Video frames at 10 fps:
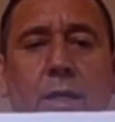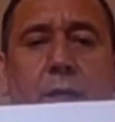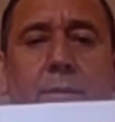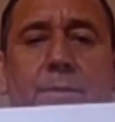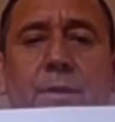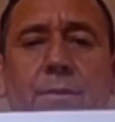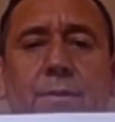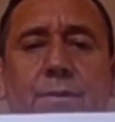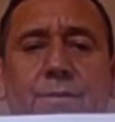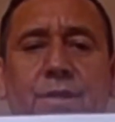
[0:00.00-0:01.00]

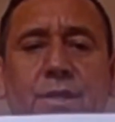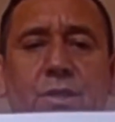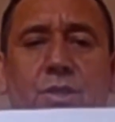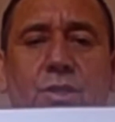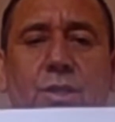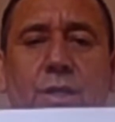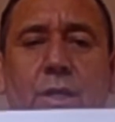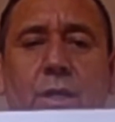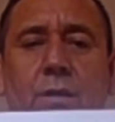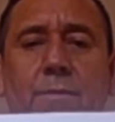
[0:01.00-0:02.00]
Alveolar ridge.
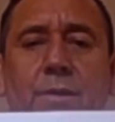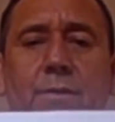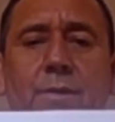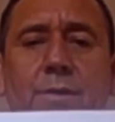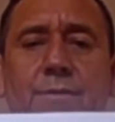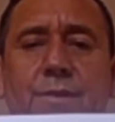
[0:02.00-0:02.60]
Alveolar